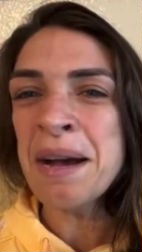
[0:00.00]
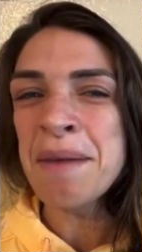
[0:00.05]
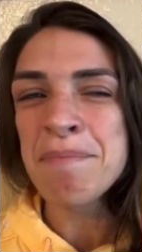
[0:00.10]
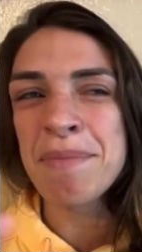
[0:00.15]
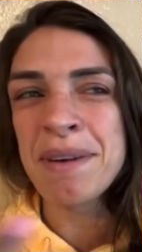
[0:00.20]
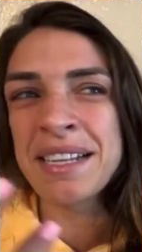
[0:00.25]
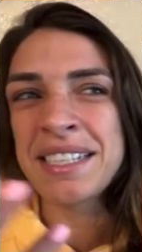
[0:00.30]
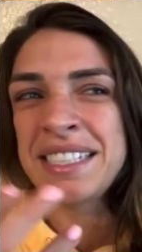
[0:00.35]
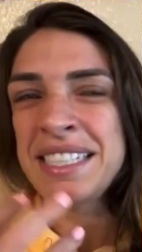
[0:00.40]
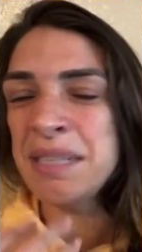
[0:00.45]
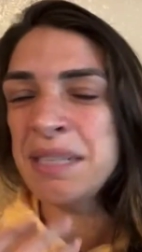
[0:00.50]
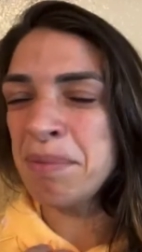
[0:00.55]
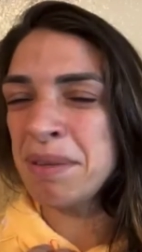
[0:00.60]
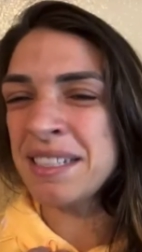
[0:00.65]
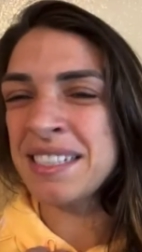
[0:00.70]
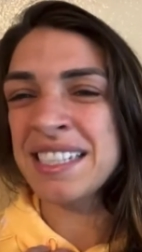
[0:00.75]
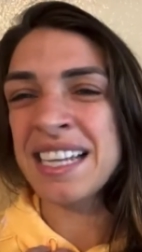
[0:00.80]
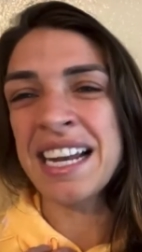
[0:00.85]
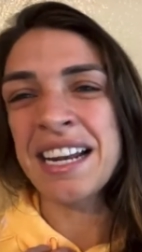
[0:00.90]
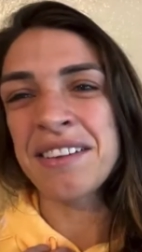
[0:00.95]
but deep
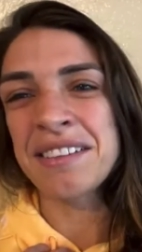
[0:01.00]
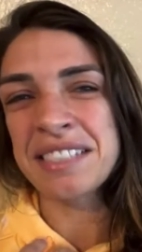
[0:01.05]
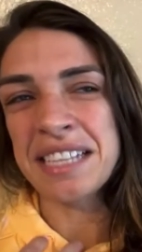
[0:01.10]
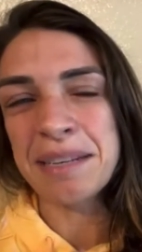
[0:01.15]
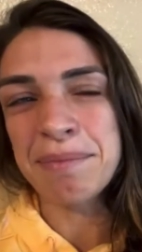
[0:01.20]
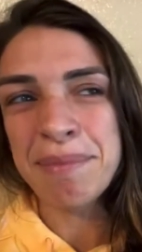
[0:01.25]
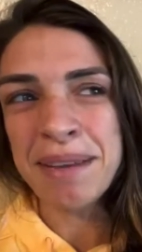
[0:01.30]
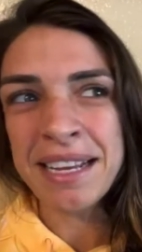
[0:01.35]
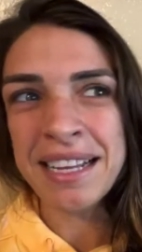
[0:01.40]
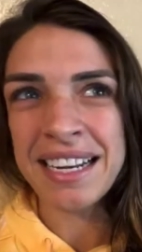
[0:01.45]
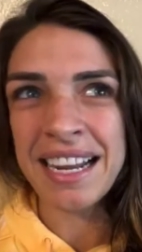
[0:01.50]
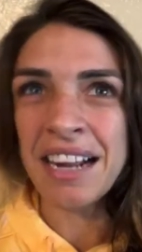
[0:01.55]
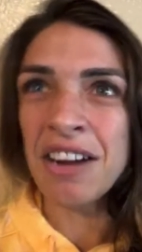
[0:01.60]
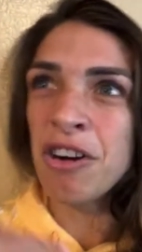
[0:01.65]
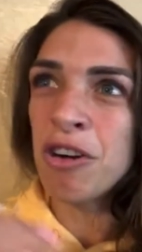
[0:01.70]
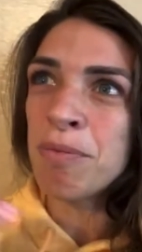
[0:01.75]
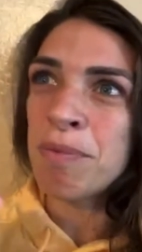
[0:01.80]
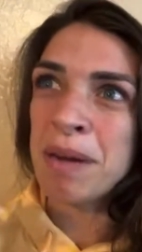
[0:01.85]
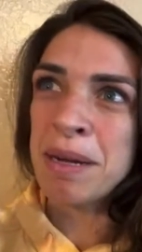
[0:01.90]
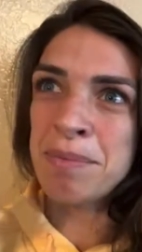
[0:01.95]
inside, I was like, man, I
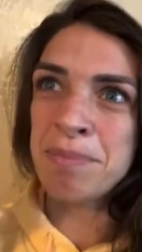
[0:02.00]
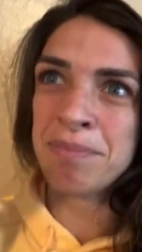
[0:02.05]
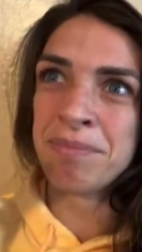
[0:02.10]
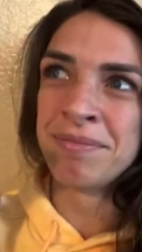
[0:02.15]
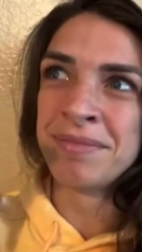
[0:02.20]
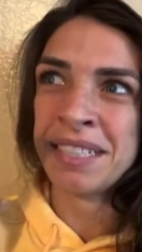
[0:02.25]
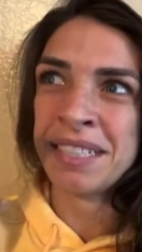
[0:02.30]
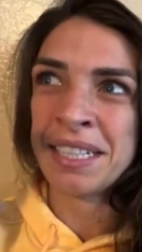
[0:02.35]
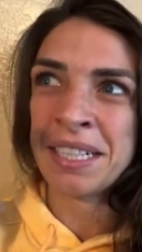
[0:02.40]
hope I'm